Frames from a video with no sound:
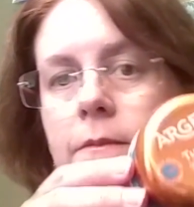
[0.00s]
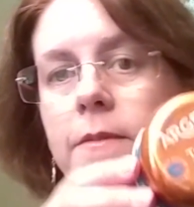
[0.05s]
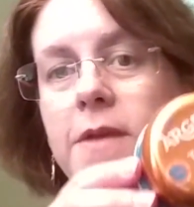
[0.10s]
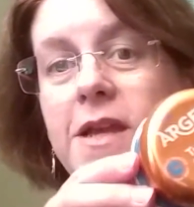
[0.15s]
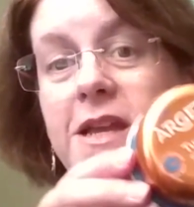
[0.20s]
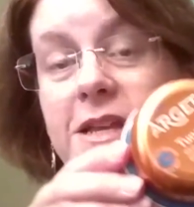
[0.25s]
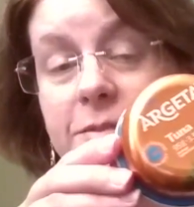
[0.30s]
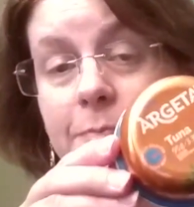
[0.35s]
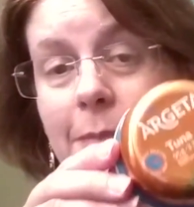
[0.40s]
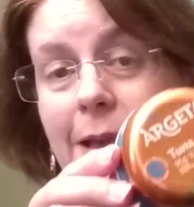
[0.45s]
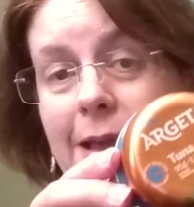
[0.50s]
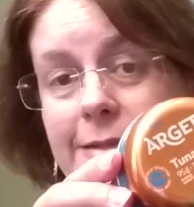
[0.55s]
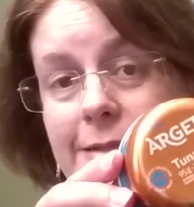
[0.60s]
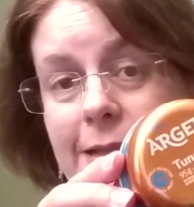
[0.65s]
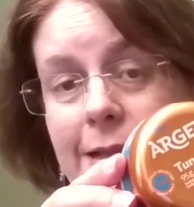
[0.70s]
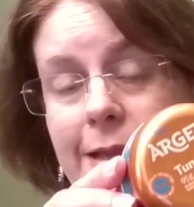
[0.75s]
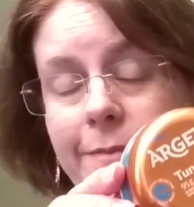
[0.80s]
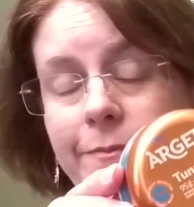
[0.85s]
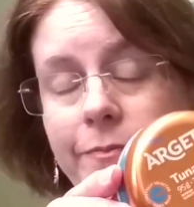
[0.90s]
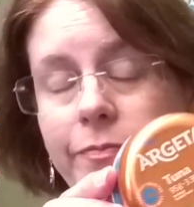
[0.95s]
is
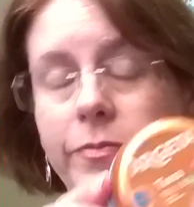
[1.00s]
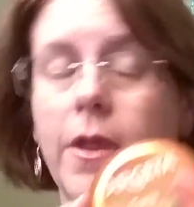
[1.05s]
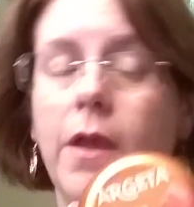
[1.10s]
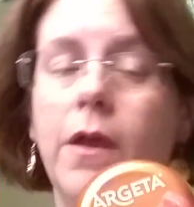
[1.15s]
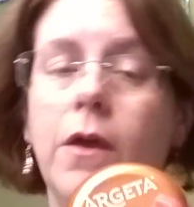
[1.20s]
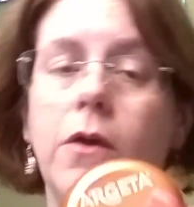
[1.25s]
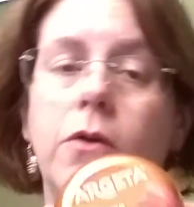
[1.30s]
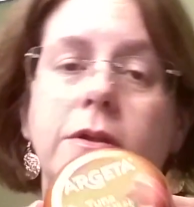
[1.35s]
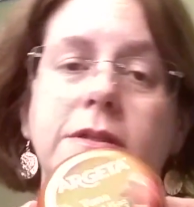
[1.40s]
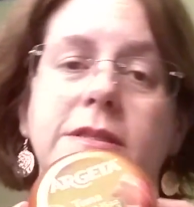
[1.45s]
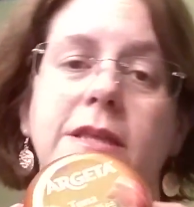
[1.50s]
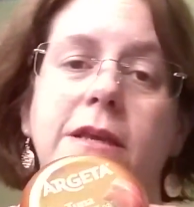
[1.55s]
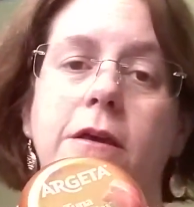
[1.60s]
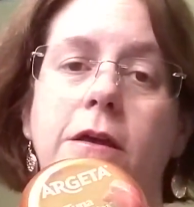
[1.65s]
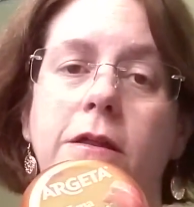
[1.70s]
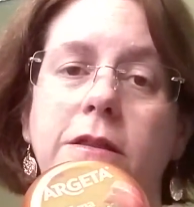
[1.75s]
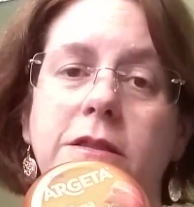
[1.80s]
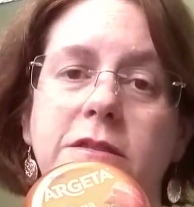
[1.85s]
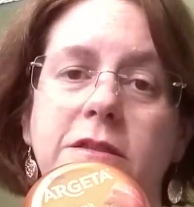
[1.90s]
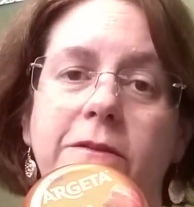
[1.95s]
pate, or as they
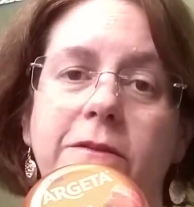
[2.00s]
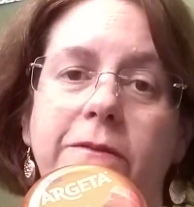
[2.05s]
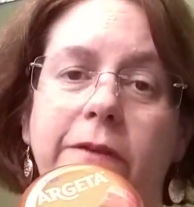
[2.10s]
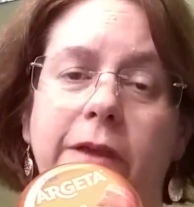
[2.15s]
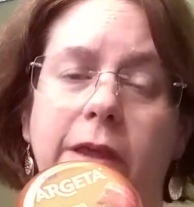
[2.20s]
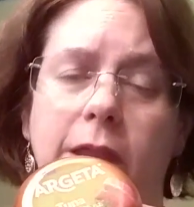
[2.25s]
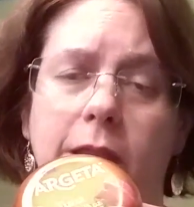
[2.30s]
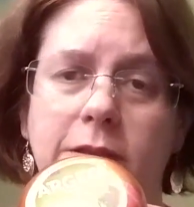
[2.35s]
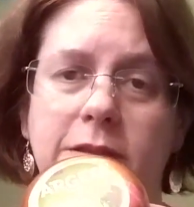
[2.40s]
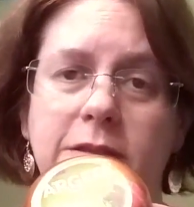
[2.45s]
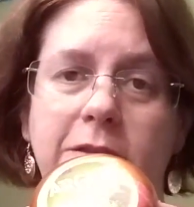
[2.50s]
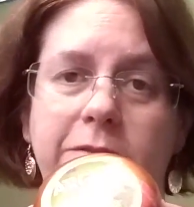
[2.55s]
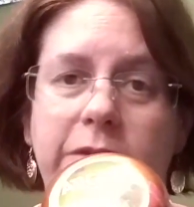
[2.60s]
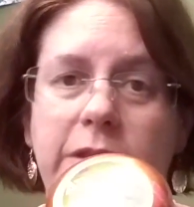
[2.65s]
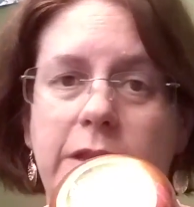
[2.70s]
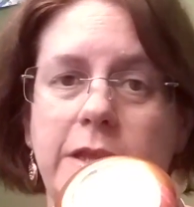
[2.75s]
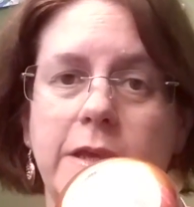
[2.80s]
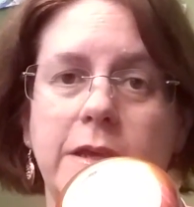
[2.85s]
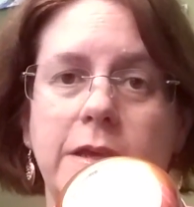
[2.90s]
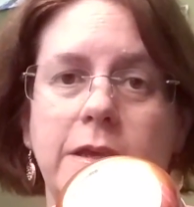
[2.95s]
call it in
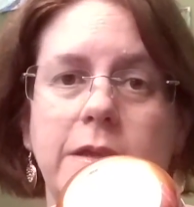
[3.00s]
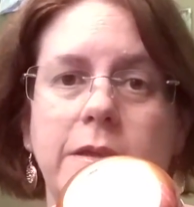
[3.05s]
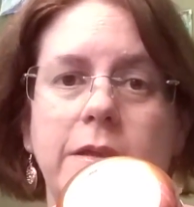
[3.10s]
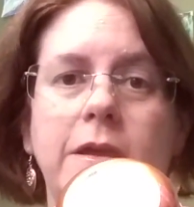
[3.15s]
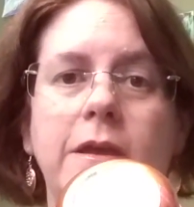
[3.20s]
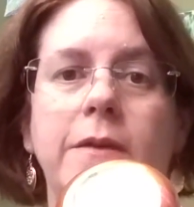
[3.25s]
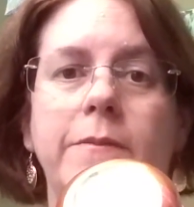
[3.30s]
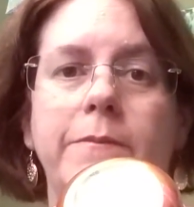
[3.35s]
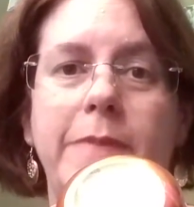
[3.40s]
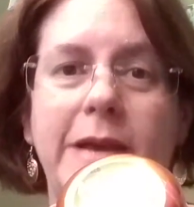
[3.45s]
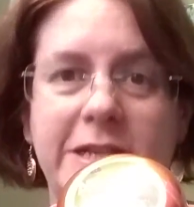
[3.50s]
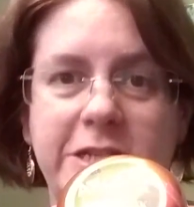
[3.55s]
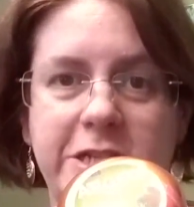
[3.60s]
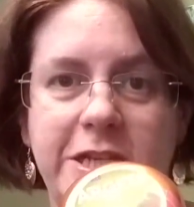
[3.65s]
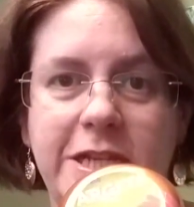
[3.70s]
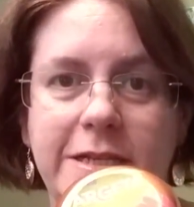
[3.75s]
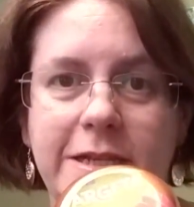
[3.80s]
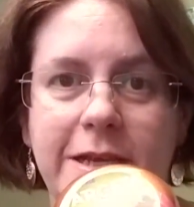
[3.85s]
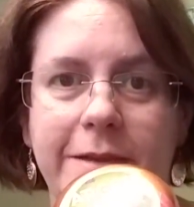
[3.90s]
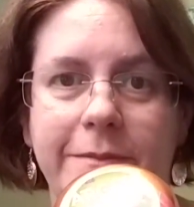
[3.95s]
Slovenia,
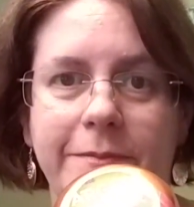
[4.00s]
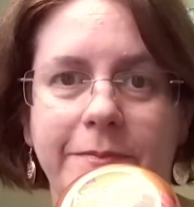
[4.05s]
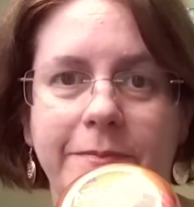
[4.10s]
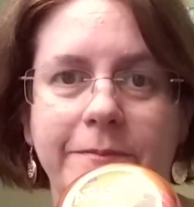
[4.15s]
pašteta.